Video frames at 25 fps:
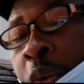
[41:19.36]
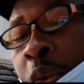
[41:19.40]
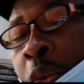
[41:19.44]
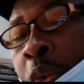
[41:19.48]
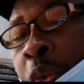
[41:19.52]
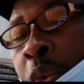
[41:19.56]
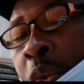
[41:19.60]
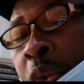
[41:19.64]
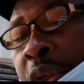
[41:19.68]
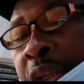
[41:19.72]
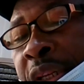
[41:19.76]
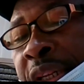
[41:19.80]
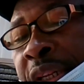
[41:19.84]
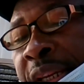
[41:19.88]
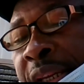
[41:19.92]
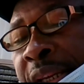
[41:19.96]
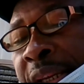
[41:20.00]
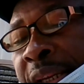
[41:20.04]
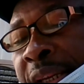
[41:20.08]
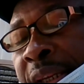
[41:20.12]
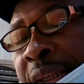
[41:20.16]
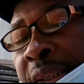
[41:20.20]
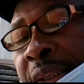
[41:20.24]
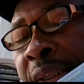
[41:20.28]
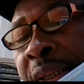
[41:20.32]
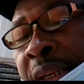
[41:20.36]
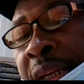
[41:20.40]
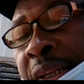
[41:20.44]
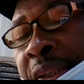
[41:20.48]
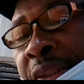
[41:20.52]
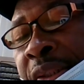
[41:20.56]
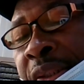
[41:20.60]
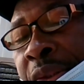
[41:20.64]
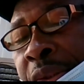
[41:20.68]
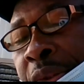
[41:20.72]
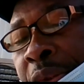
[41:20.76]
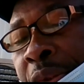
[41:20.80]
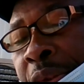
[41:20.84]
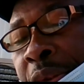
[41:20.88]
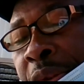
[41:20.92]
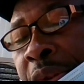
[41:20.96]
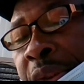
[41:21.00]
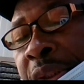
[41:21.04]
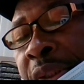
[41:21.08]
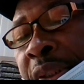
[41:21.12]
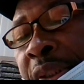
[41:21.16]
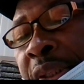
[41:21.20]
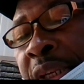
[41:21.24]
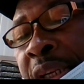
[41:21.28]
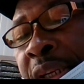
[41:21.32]
Okay, that's good.
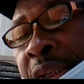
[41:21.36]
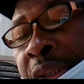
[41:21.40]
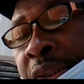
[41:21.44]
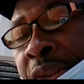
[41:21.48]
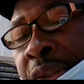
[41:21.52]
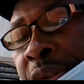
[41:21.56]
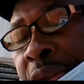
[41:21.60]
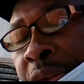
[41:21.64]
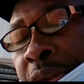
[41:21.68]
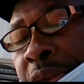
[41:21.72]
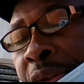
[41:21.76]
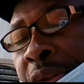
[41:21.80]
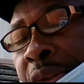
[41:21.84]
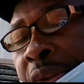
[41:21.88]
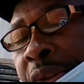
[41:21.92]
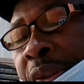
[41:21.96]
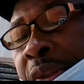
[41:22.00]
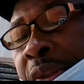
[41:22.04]
That's good.